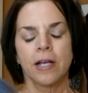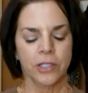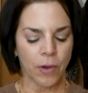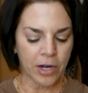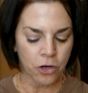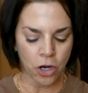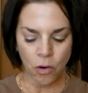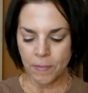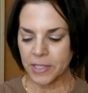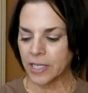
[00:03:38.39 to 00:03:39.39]
So I don't know.
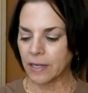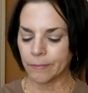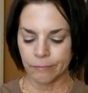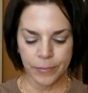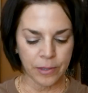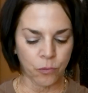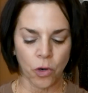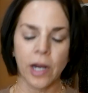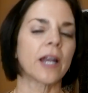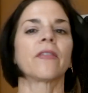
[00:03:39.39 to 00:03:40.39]
I'm just gonna be
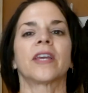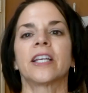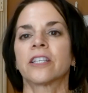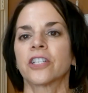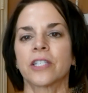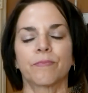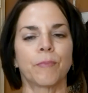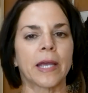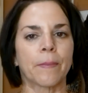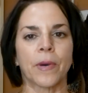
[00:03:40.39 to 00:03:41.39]
working on these and just
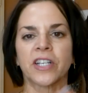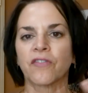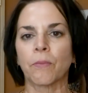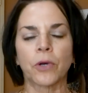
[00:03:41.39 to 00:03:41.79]
make a bunch of them,